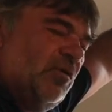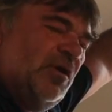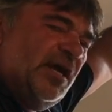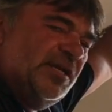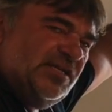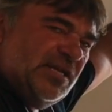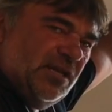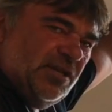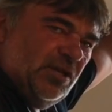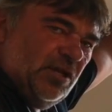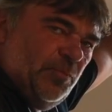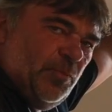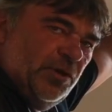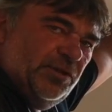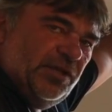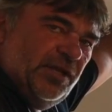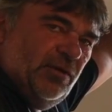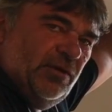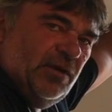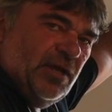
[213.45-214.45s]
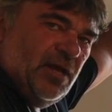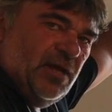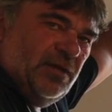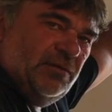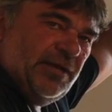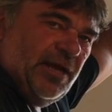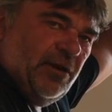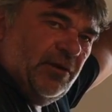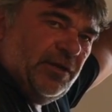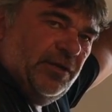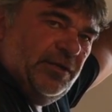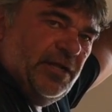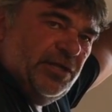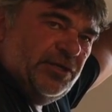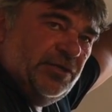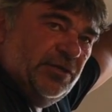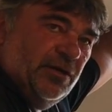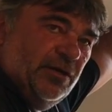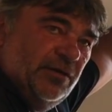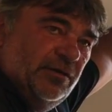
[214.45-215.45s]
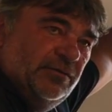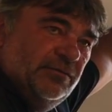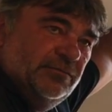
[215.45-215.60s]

where I said you could put the air conditioner.